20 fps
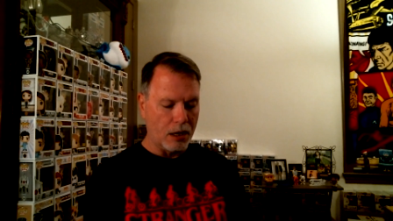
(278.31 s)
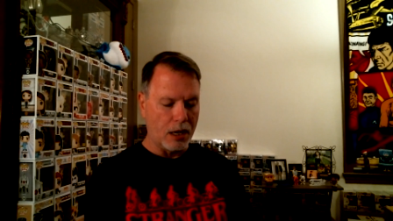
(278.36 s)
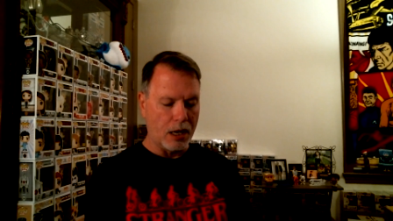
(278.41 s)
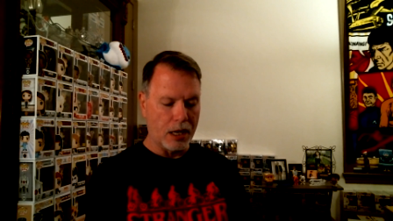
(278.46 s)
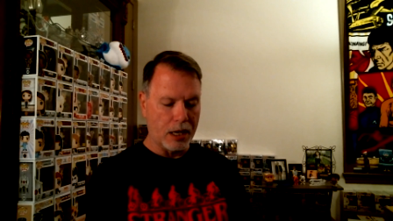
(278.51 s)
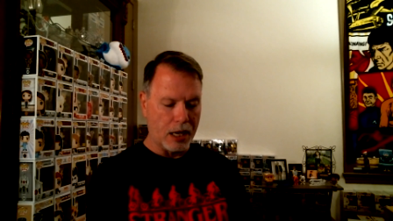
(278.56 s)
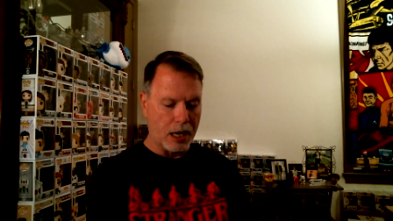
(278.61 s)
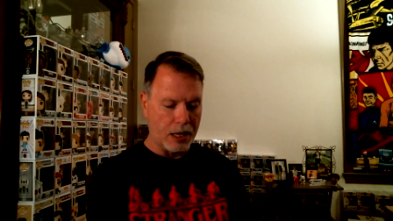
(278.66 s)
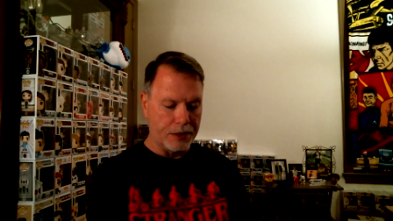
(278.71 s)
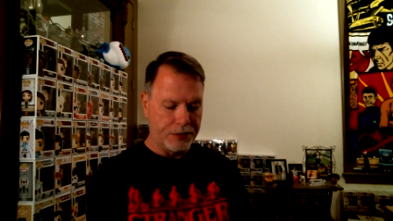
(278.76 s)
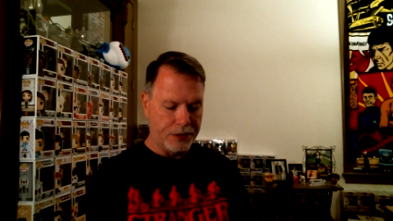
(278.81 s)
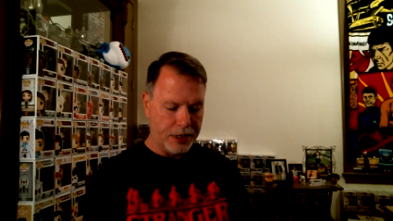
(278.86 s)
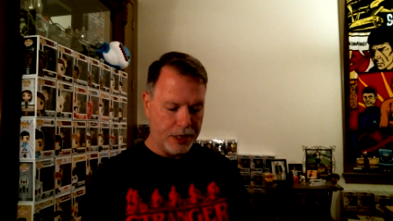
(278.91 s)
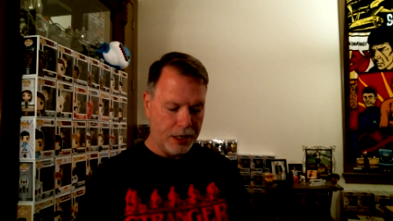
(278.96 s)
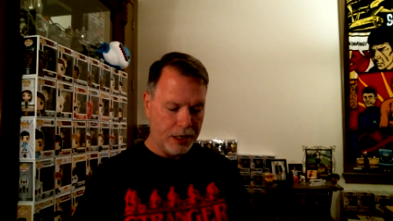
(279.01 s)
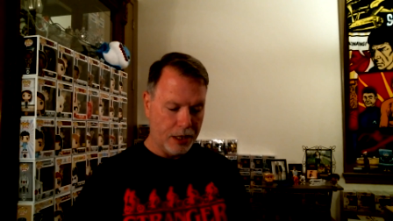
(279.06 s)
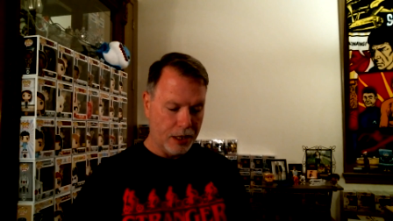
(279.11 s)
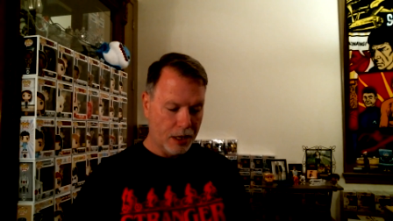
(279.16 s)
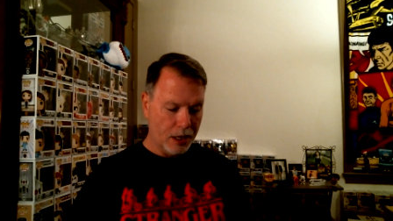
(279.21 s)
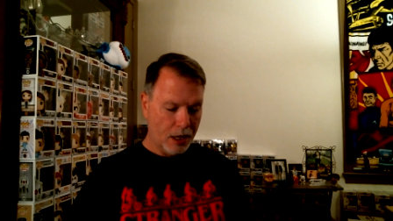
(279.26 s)
I got
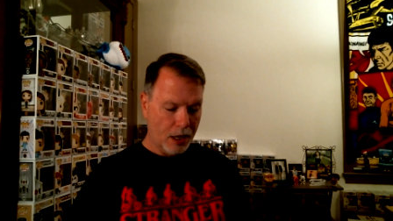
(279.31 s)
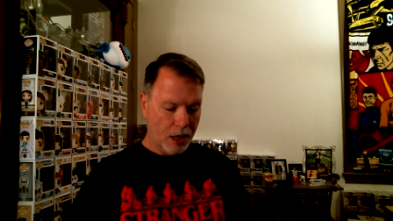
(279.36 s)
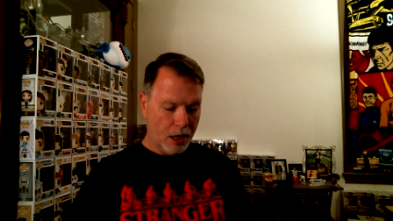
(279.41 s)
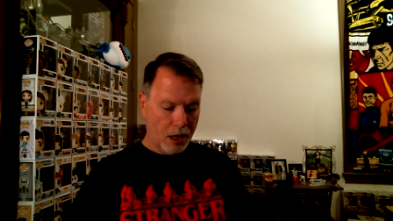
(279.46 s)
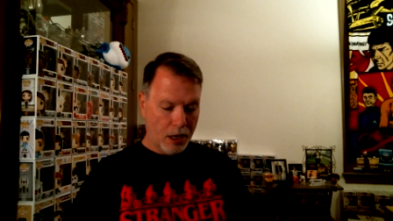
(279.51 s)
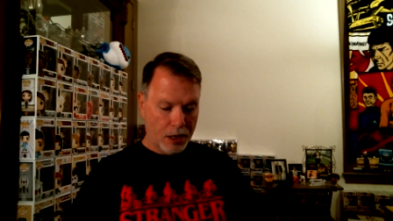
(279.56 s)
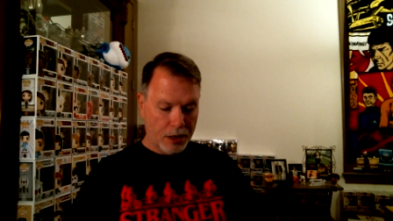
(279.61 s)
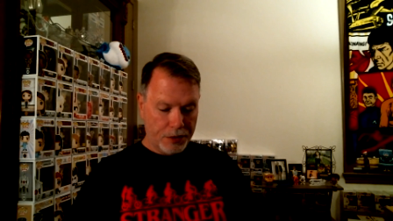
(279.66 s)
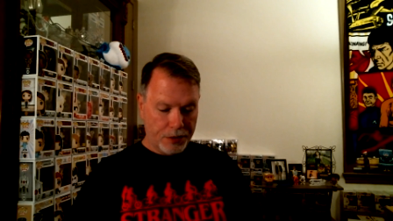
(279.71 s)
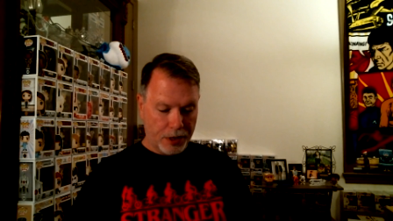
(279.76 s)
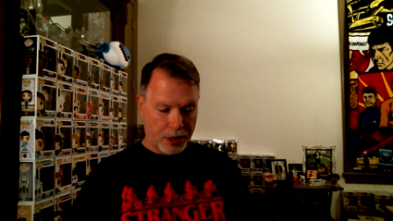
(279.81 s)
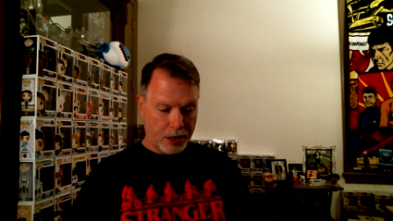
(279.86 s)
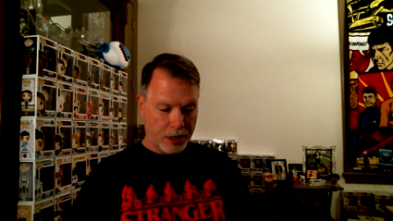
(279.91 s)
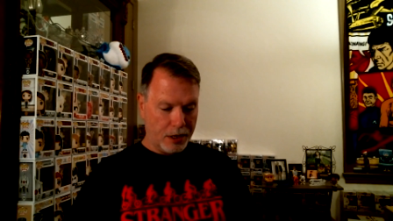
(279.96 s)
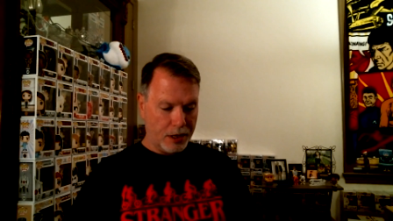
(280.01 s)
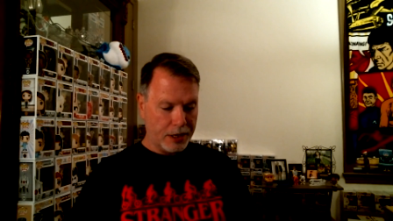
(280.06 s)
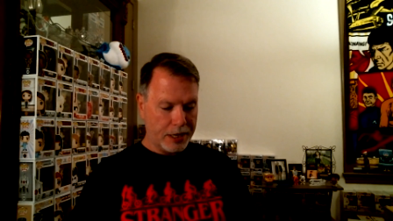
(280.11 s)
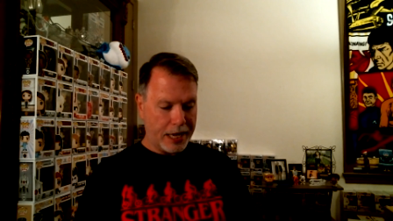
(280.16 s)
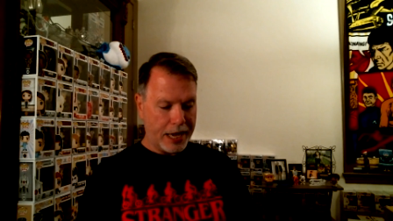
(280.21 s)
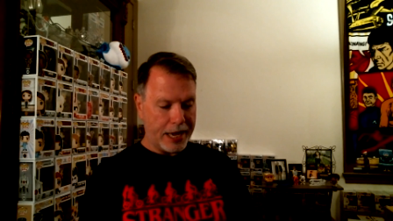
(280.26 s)
the the
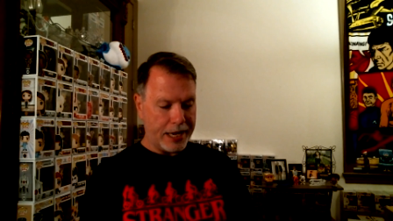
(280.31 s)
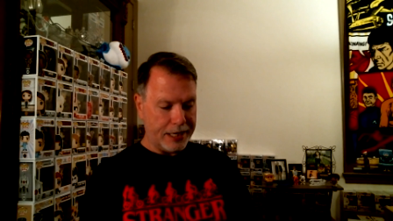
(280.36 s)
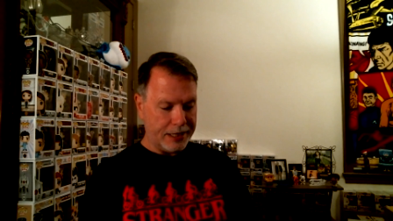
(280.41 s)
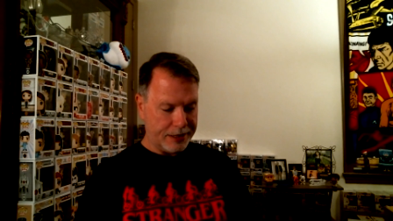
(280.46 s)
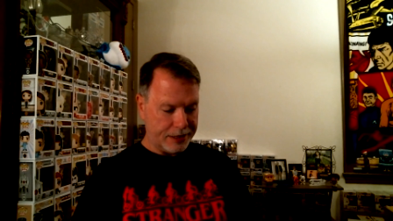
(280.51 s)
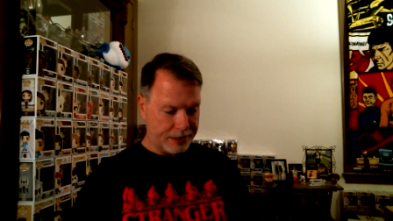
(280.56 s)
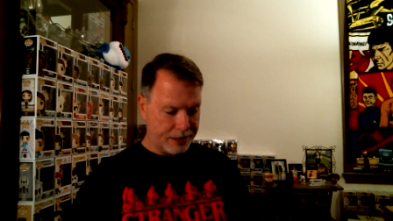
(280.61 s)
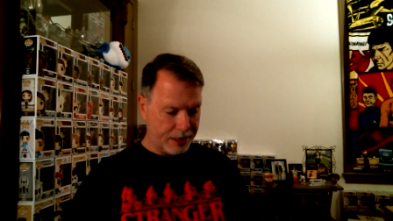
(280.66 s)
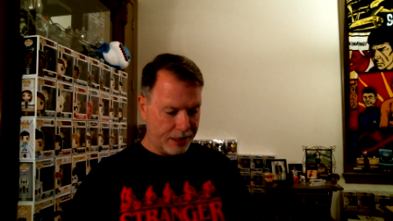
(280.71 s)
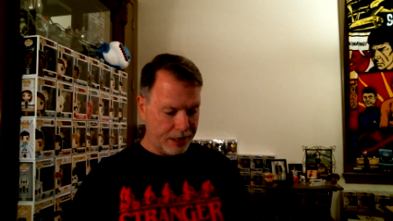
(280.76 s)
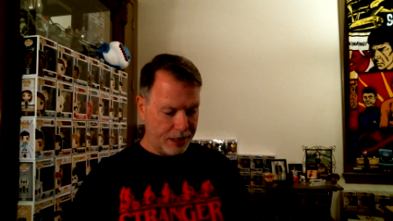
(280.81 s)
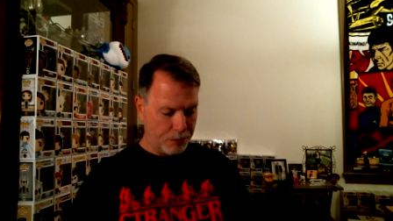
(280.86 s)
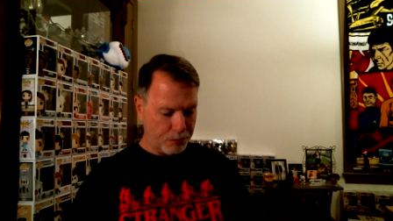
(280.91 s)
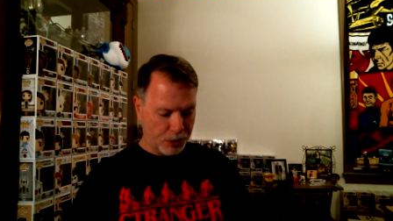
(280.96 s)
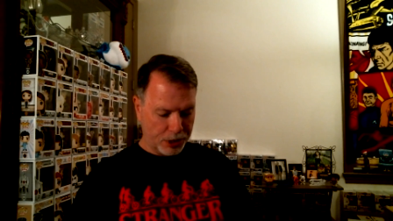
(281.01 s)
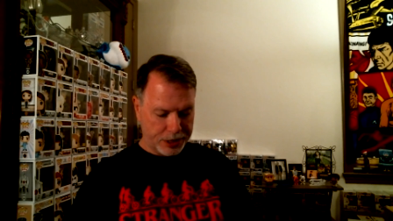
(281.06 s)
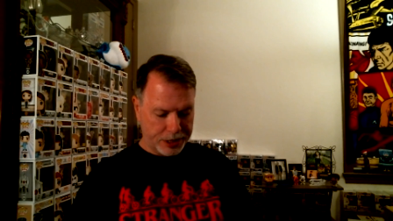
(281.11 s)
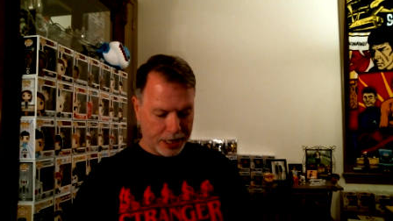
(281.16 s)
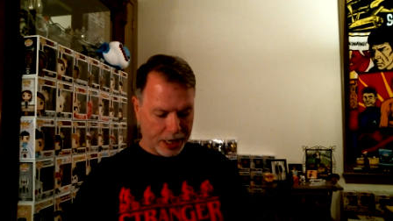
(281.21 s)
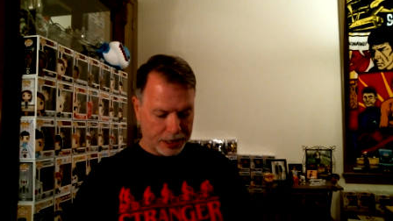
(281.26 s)
uh, case, the
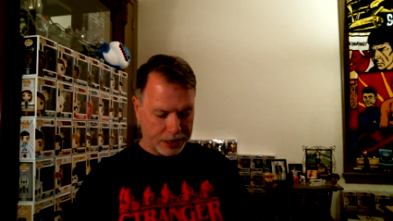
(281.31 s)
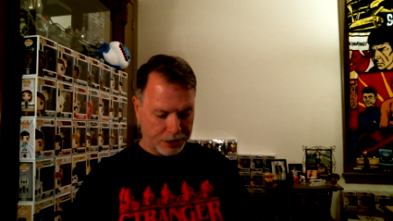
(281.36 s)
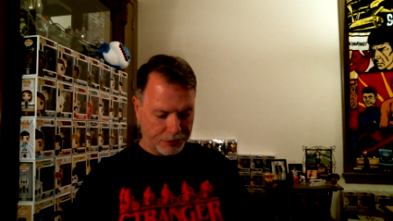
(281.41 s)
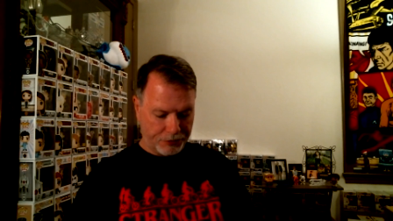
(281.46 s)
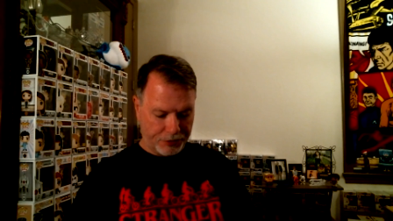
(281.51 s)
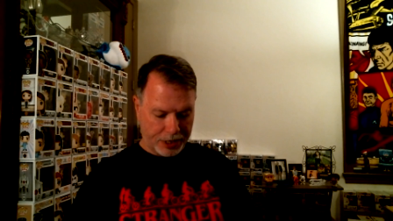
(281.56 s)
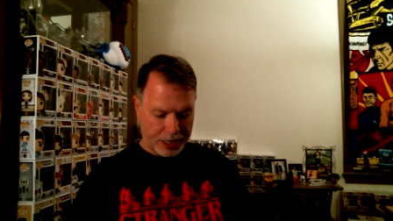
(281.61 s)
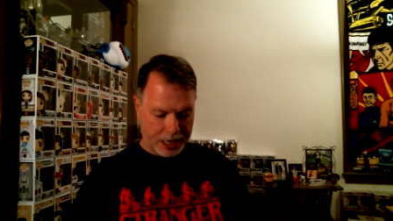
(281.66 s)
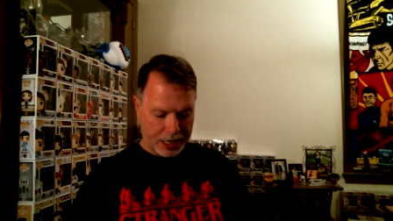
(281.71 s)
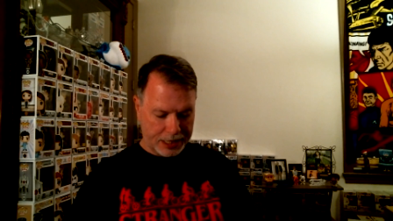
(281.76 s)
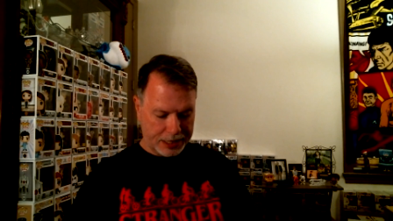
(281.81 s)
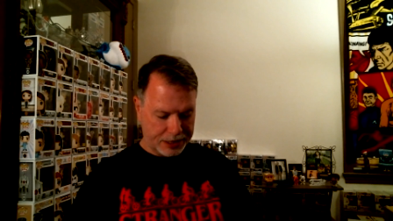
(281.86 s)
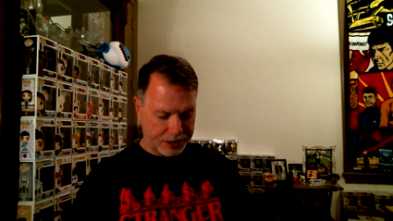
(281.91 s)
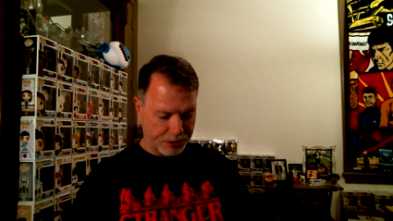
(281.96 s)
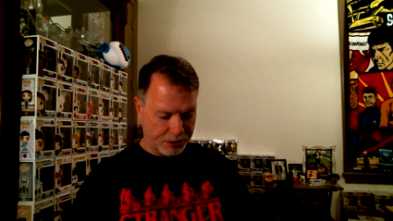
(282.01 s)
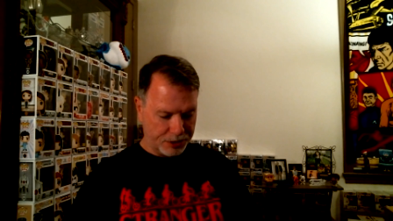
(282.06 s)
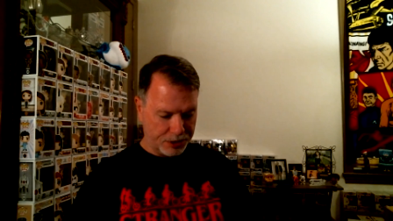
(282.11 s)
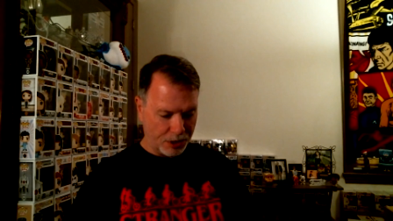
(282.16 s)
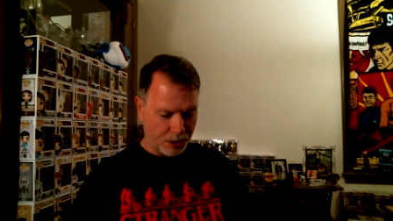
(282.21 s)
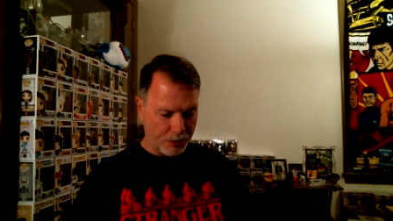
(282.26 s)
protective case.
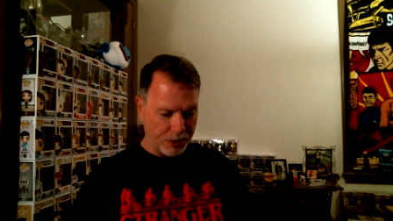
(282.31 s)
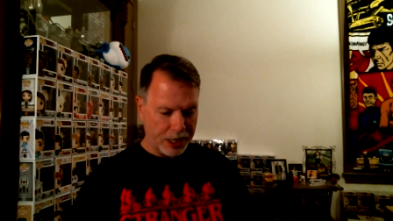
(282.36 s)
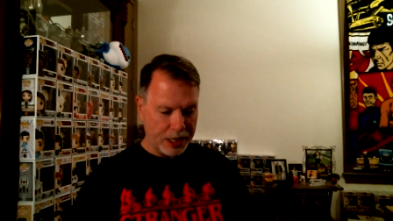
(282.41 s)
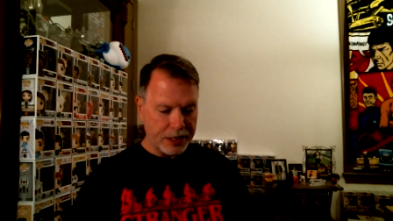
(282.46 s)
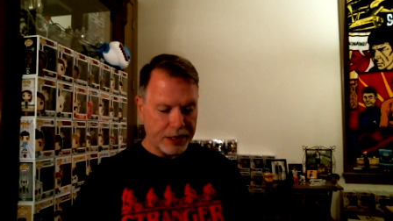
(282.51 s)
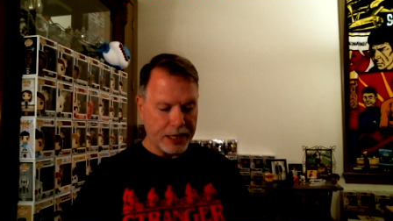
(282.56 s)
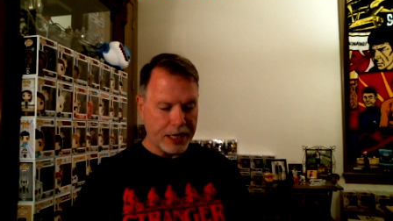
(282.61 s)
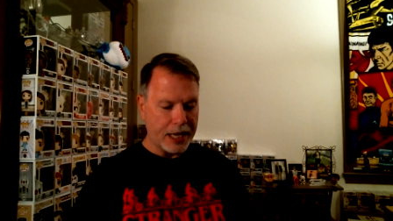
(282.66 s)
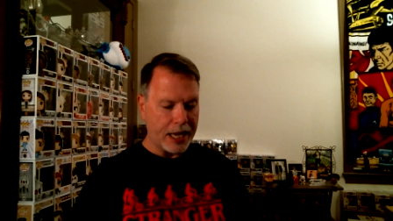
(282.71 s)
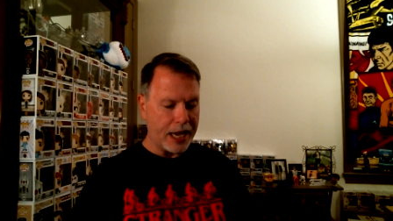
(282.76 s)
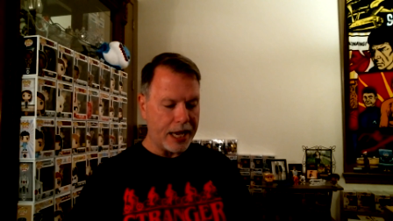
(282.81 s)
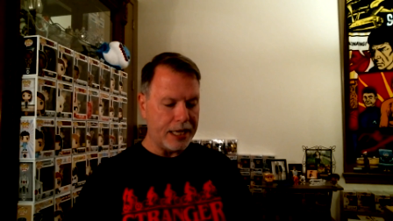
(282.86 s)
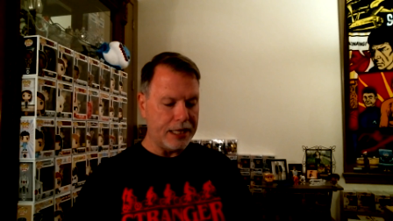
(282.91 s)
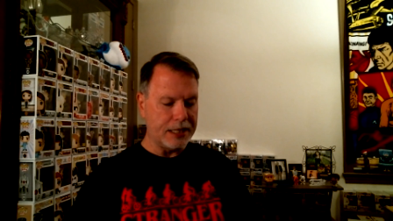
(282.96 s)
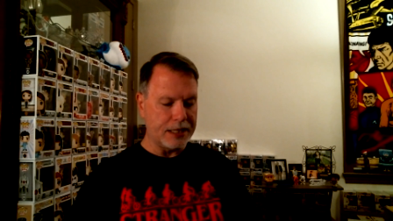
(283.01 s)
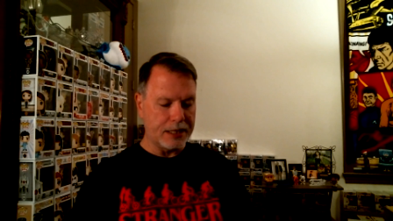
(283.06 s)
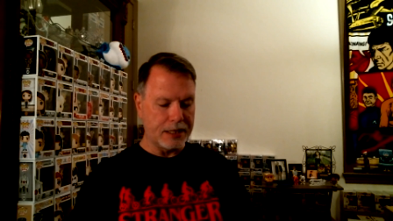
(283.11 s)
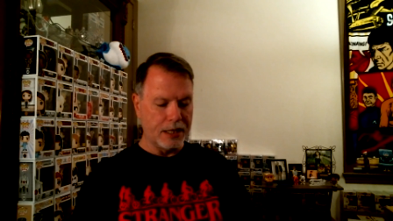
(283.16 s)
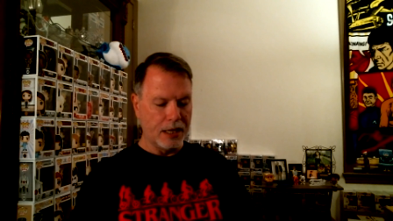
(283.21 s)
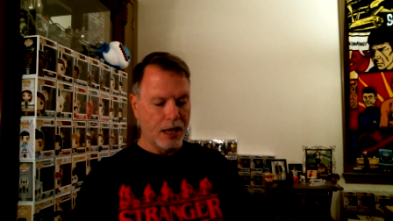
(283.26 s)
So it's already in the
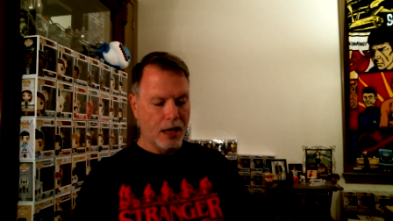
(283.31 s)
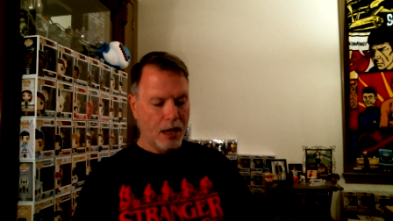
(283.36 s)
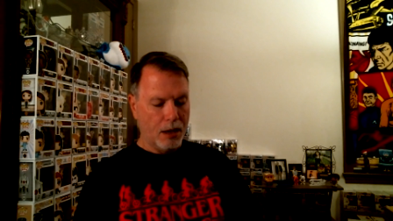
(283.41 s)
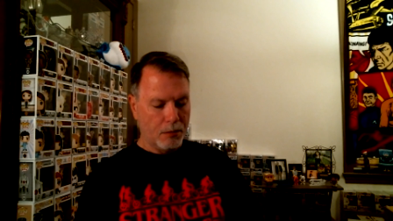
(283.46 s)
case.